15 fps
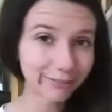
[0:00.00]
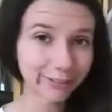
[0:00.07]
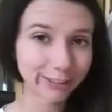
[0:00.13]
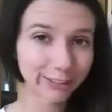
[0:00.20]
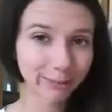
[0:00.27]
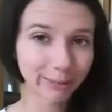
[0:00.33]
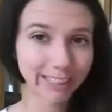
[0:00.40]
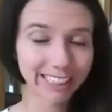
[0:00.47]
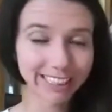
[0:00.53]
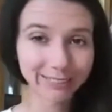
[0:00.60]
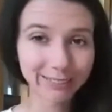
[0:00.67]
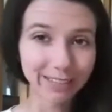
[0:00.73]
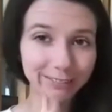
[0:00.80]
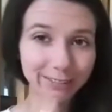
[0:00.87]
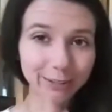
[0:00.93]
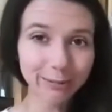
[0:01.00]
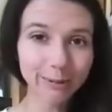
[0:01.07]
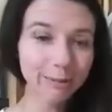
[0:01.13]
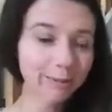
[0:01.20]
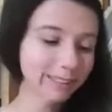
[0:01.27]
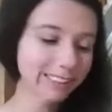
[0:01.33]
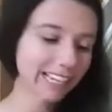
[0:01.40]
for first place. We have 2
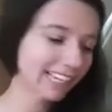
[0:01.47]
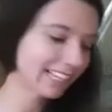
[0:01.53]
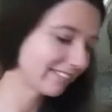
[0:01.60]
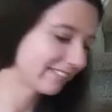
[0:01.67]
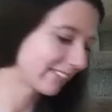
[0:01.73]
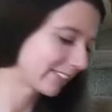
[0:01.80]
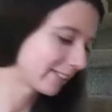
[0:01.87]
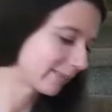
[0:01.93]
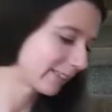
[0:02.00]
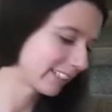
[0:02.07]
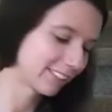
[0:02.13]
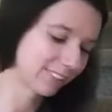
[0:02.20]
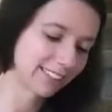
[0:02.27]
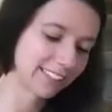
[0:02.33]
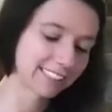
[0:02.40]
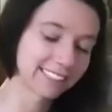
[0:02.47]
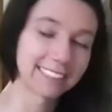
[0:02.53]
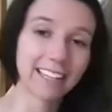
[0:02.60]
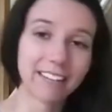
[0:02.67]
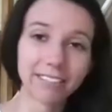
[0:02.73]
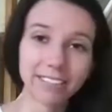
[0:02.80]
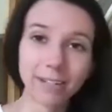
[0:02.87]
people tied in first place with
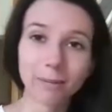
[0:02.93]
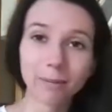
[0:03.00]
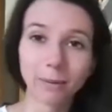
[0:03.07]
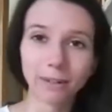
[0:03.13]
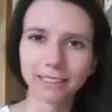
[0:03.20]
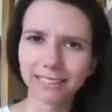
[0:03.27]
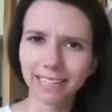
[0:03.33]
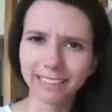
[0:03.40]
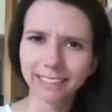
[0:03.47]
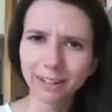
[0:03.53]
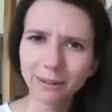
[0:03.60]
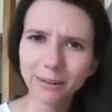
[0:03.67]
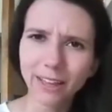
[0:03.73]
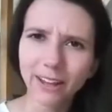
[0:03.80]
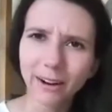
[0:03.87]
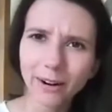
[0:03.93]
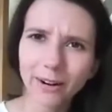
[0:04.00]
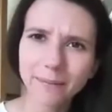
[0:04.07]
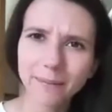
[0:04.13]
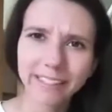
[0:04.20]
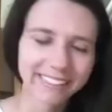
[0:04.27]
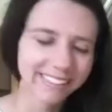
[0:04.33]
7 points. I know, they are
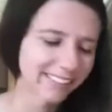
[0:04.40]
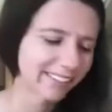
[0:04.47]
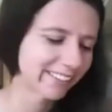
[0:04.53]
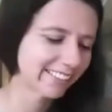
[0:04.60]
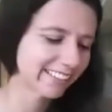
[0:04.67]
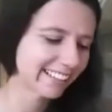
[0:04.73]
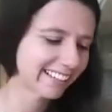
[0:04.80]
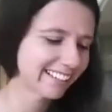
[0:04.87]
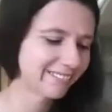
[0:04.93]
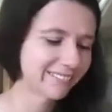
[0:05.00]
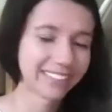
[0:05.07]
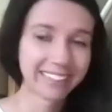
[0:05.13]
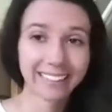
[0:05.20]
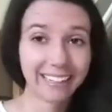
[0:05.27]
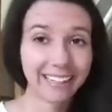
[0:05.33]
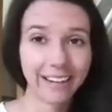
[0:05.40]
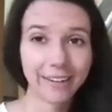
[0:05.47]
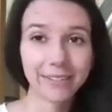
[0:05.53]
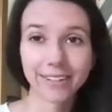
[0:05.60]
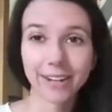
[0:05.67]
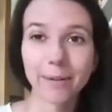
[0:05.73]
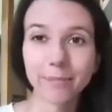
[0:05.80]
amazing, aren't they? I'm like,
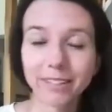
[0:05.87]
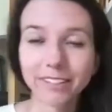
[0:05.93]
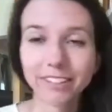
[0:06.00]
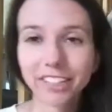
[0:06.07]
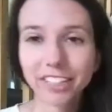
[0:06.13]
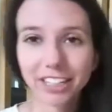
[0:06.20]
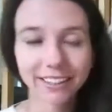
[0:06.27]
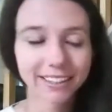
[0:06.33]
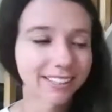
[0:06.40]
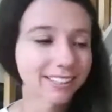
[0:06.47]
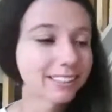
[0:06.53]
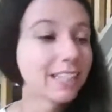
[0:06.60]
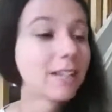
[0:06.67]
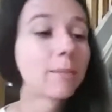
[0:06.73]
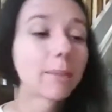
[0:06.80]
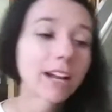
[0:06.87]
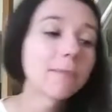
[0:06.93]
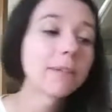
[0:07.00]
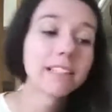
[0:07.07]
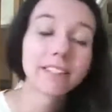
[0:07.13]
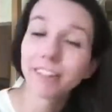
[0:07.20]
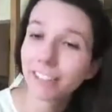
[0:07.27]
I would not be doing good at this. But
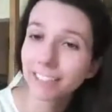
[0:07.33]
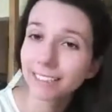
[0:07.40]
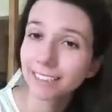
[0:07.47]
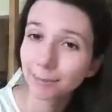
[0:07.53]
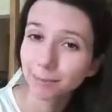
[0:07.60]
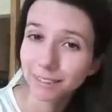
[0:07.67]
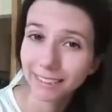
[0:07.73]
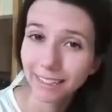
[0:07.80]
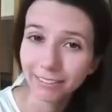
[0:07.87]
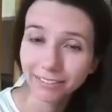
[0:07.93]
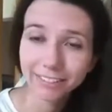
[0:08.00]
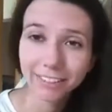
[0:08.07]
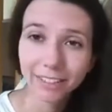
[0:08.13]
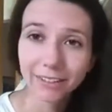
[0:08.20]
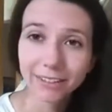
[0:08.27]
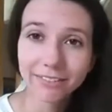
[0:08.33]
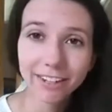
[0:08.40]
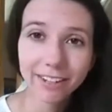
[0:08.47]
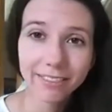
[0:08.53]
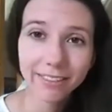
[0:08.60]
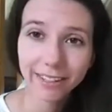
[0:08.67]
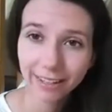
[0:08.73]
I'd be learning some stuff, so if
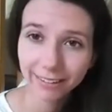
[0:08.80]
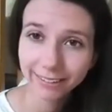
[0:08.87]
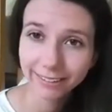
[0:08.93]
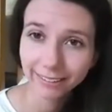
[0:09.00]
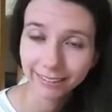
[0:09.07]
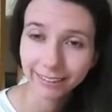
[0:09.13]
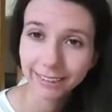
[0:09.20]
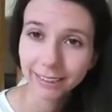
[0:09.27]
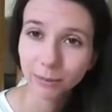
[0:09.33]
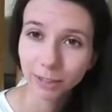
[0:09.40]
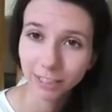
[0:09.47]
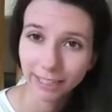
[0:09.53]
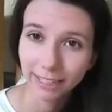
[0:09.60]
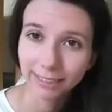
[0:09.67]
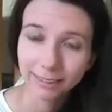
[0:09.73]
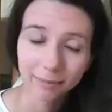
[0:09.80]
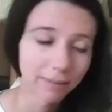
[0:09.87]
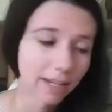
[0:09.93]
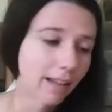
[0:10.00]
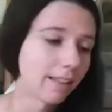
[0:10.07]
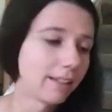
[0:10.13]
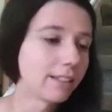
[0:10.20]
nothing else, at least we're getting some
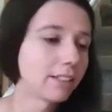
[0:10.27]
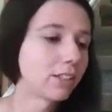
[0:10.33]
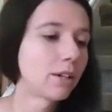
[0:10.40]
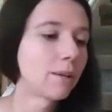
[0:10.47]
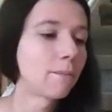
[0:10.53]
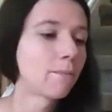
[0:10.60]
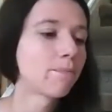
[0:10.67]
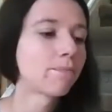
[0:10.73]
knowledge.